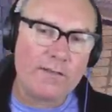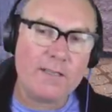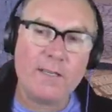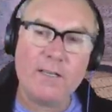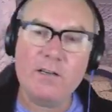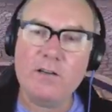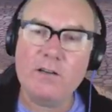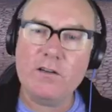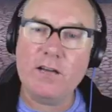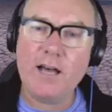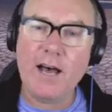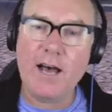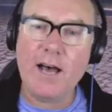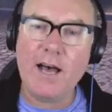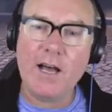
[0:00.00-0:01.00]
the
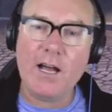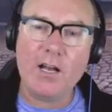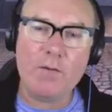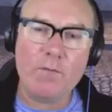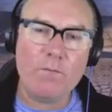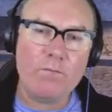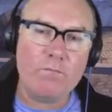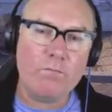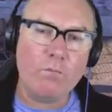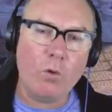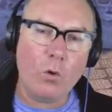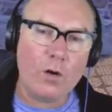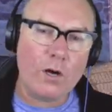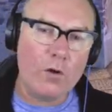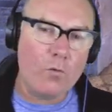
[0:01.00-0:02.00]
uh,
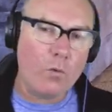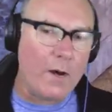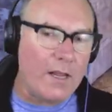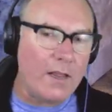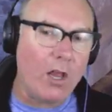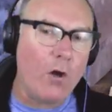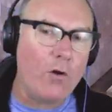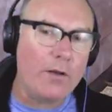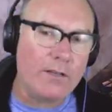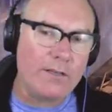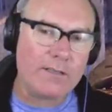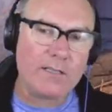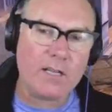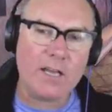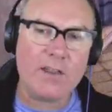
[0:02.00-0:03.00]
auto
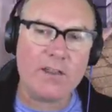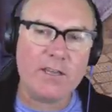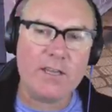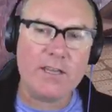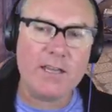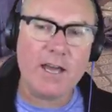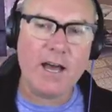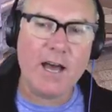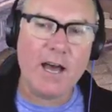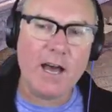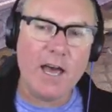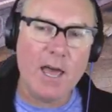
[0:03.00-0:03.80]
reloaders like the uh,